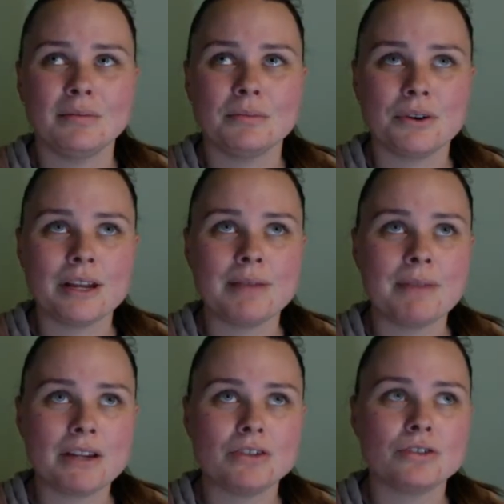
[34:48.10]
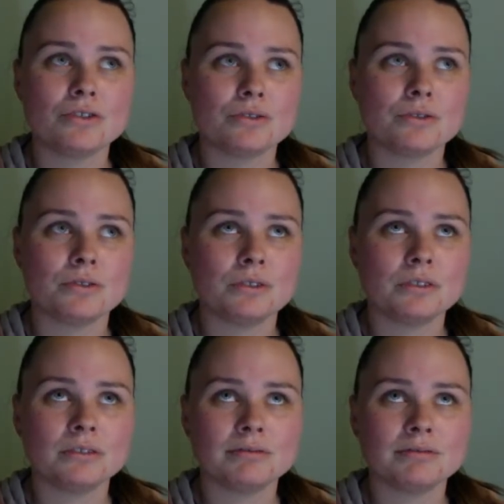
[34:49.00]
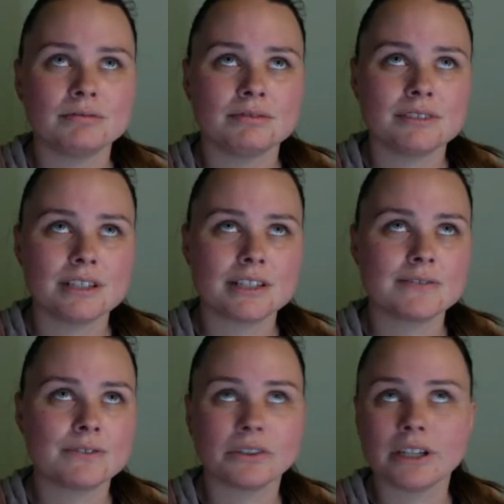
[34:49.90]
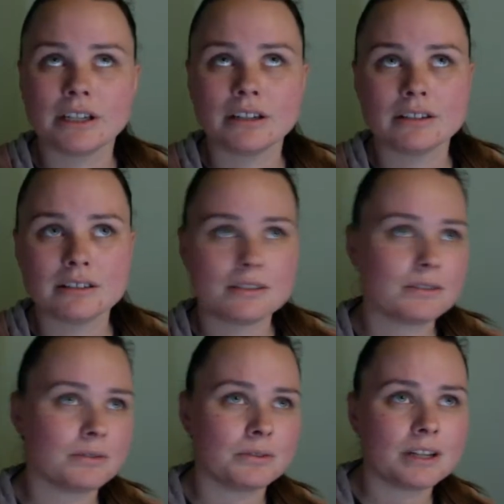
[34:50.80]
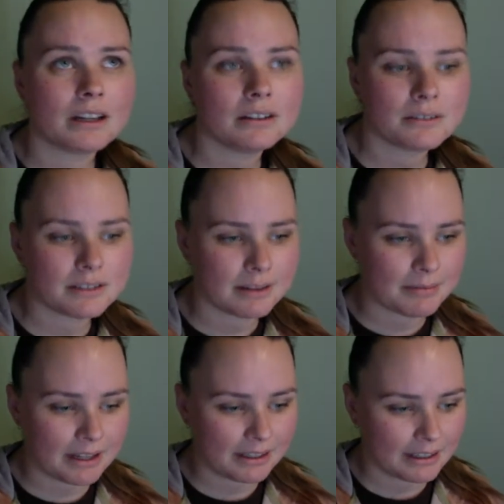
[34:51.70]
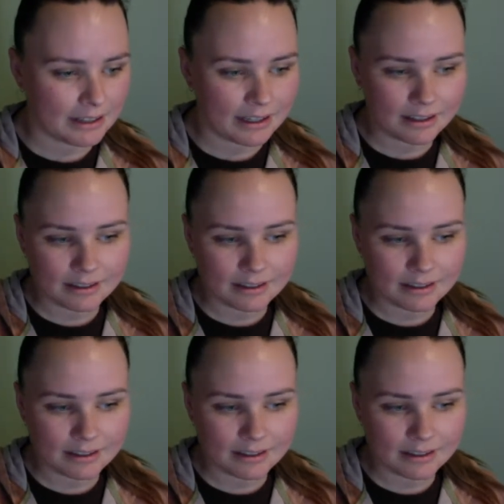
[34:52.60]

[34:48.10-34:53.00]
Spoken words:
premenstrual dysphoric disorder or something like that.